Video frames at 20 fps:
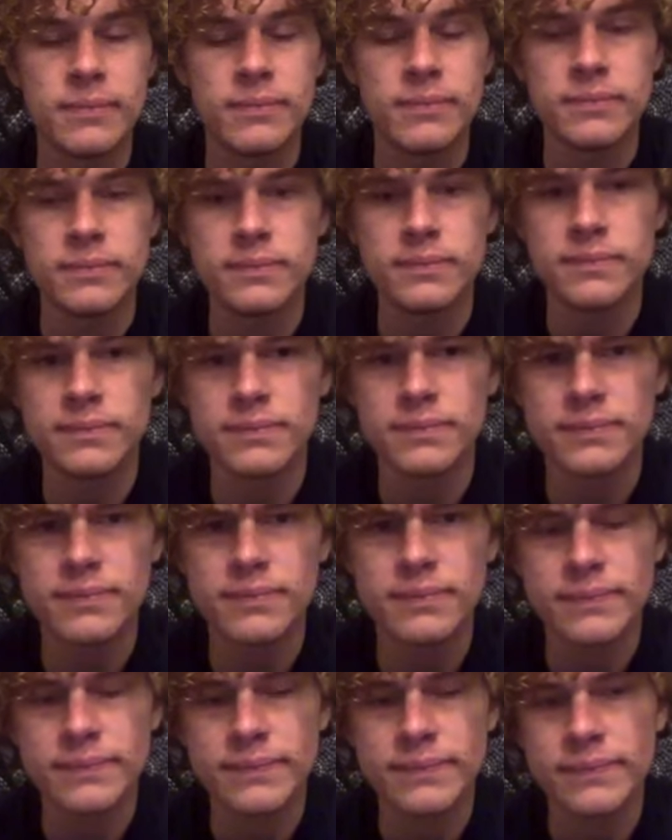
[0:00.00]

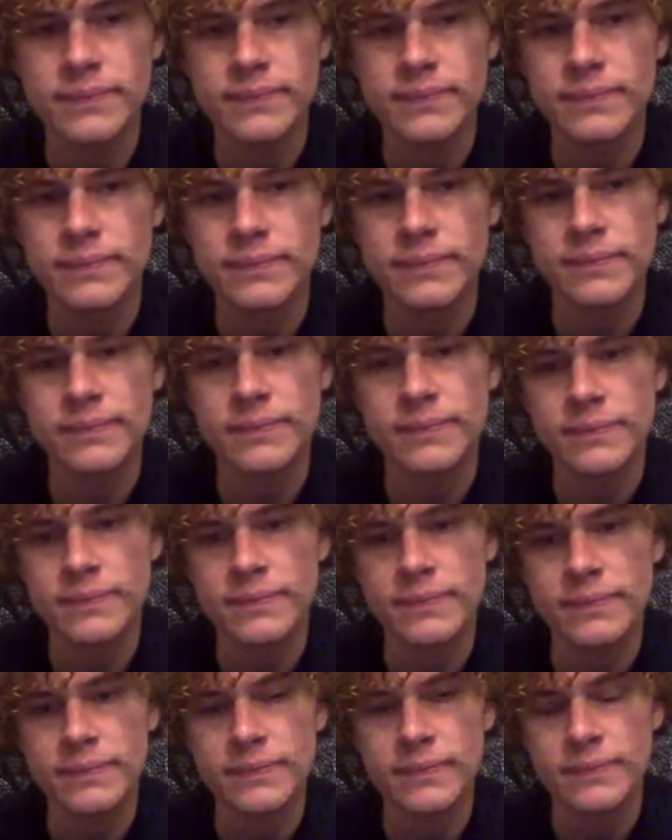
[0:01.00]

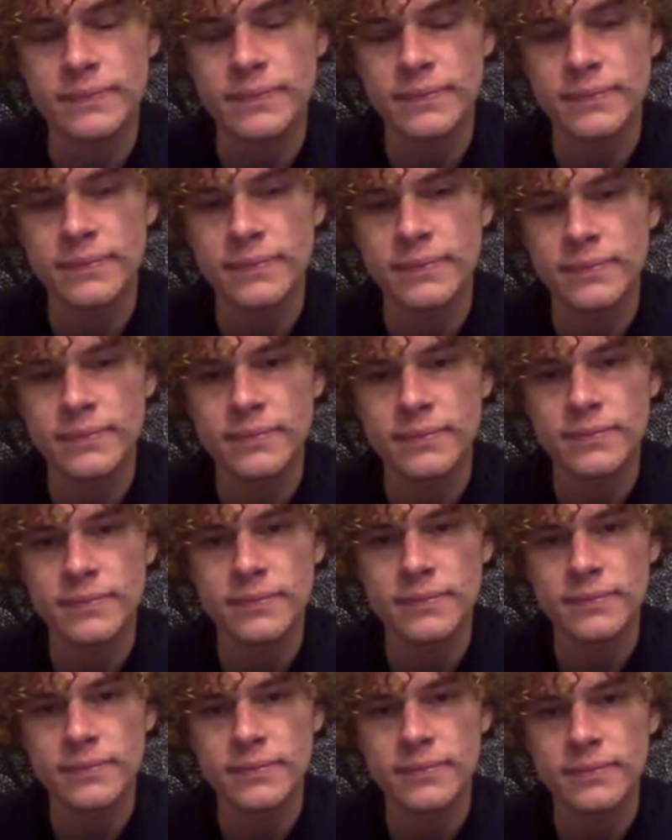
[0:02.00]

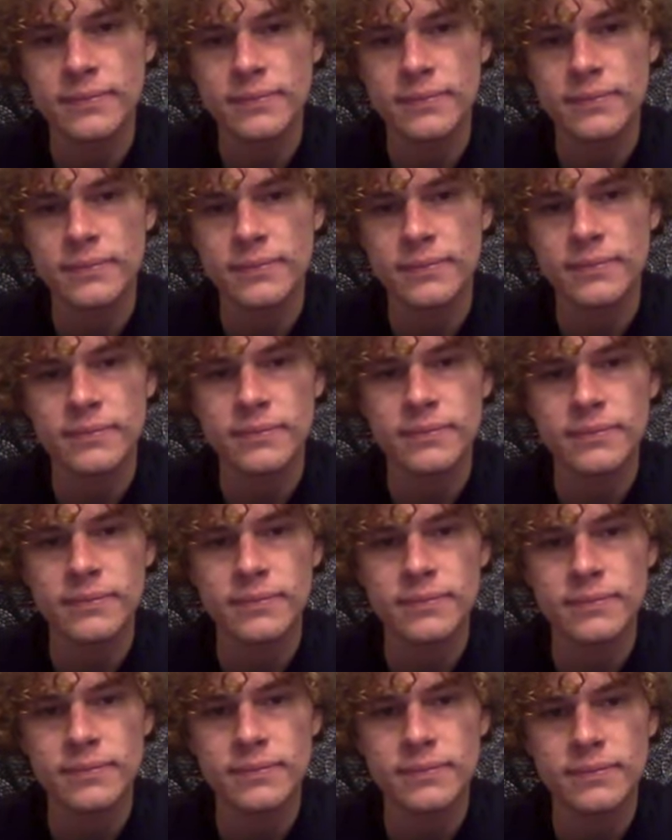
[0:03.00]

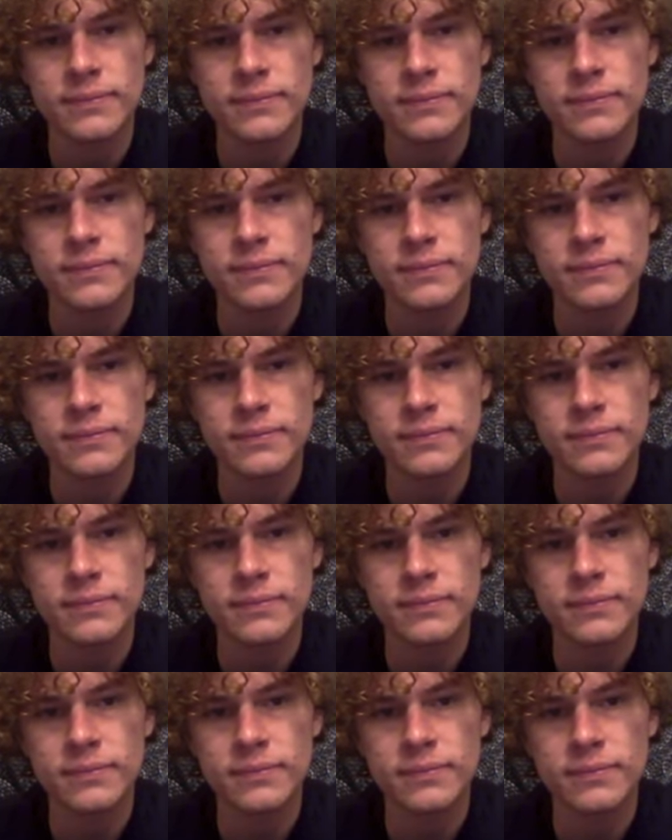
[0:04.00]

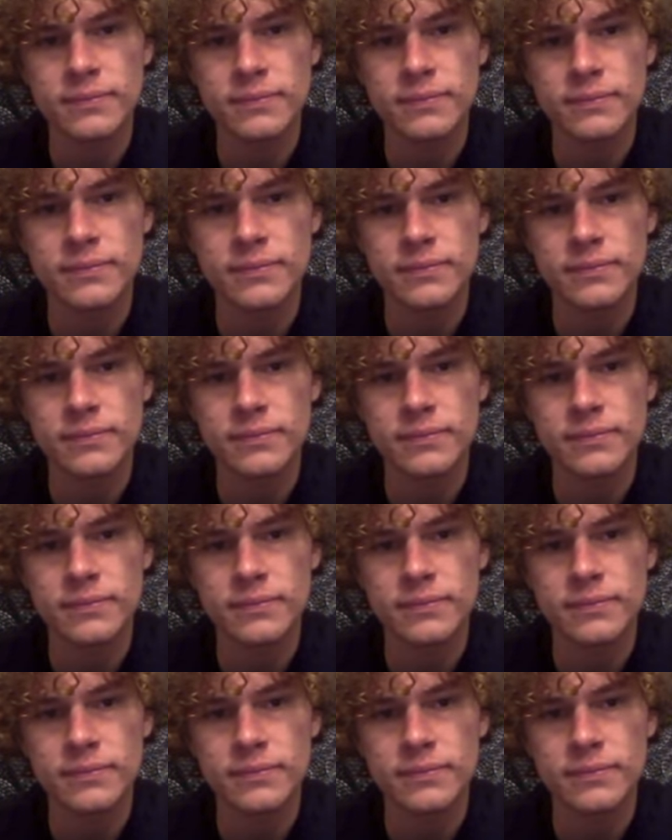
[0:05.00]
This person isn't speaking.